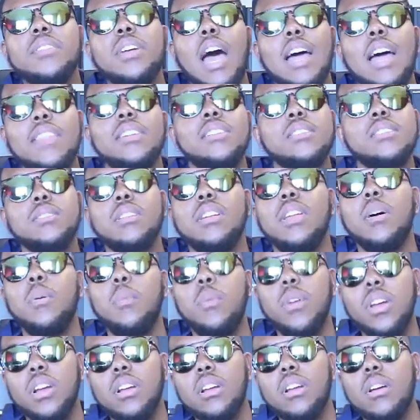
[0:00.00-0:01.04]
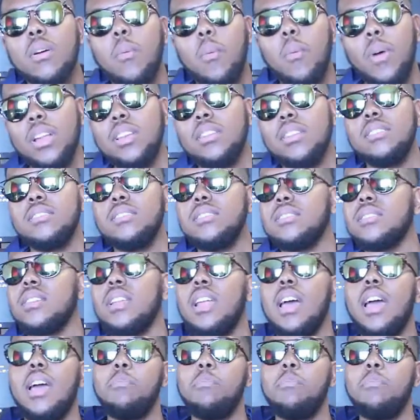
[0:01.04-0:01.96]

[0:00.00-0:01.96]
I think it's gonna work wonders. It's gonna